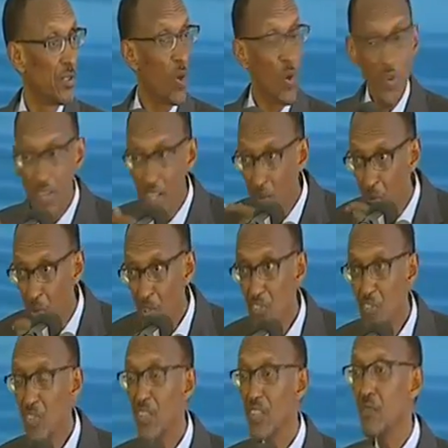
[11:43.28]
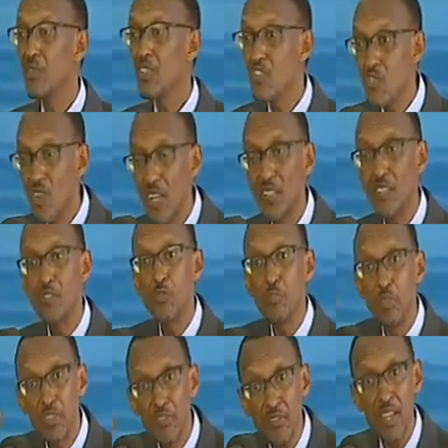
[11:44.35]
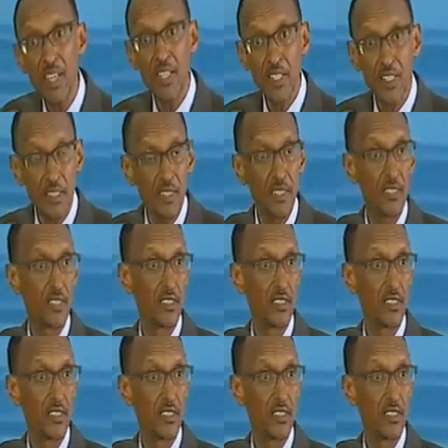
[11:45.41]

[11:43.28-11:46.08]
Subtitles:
On the contrary, we tried to prevent it.